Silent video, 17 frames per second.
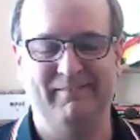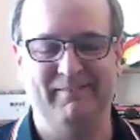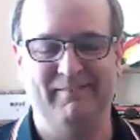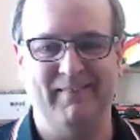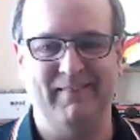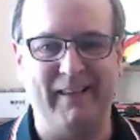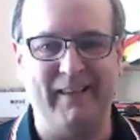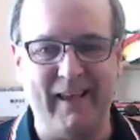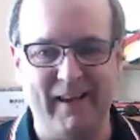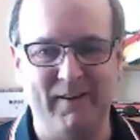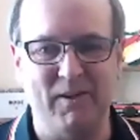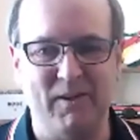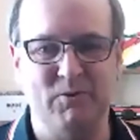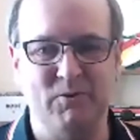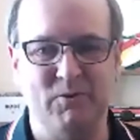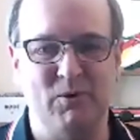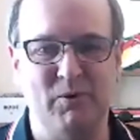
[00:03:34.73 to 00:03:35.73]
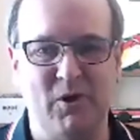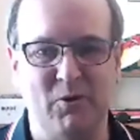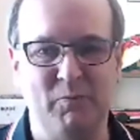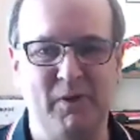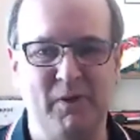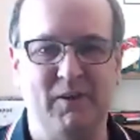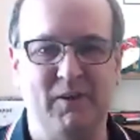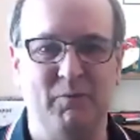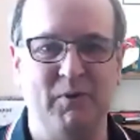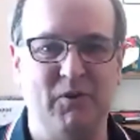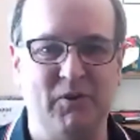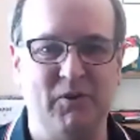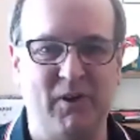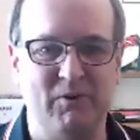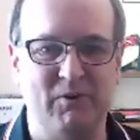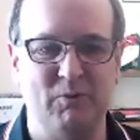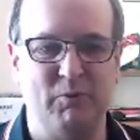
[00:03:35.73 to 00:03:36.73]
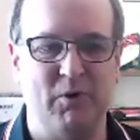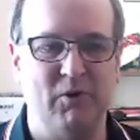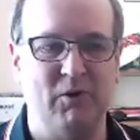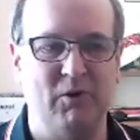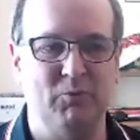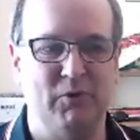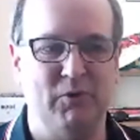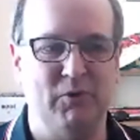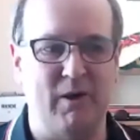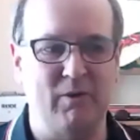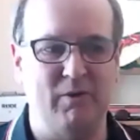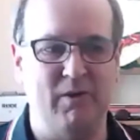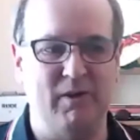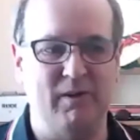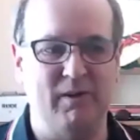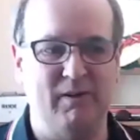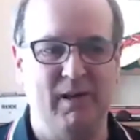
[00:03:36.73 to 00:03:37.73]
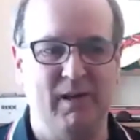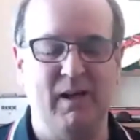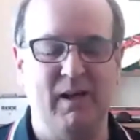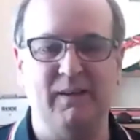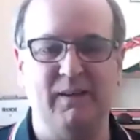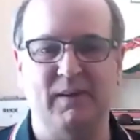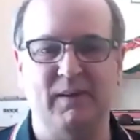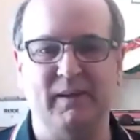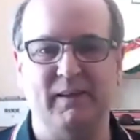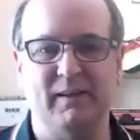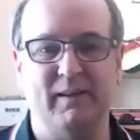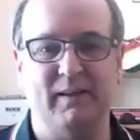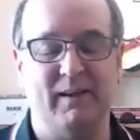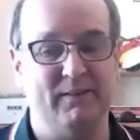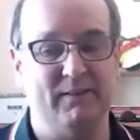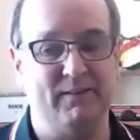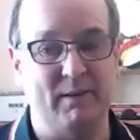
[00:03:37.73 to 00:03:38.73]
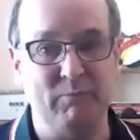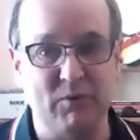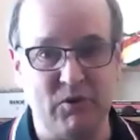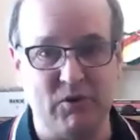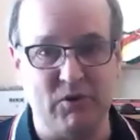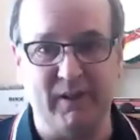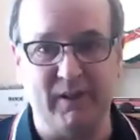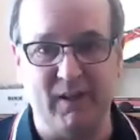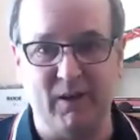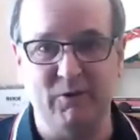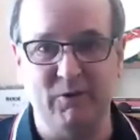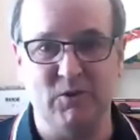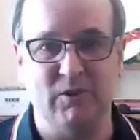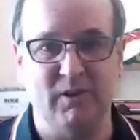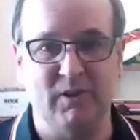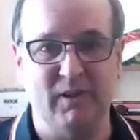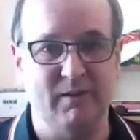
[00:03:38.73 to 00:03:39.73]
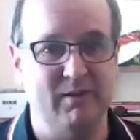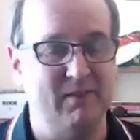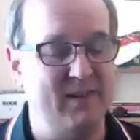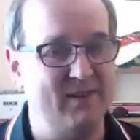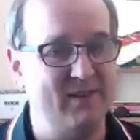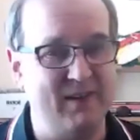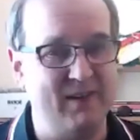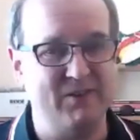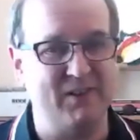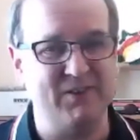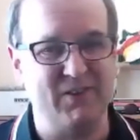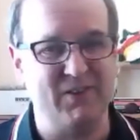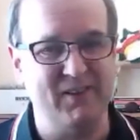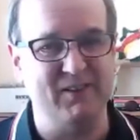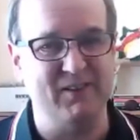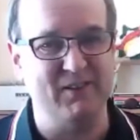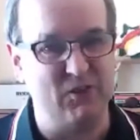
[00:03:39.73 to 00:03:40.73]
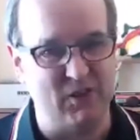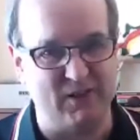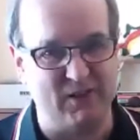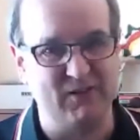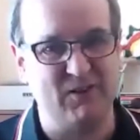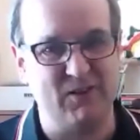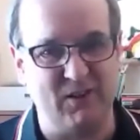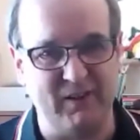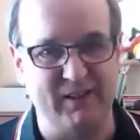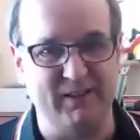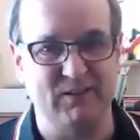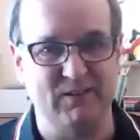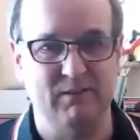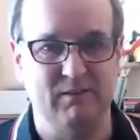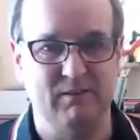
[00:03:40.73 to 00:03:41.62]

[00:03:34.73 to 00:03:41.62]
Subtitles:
Again, those who know me and have been on the coaching program will know that I say and demonstrate cogently that there's no such thing as just tight.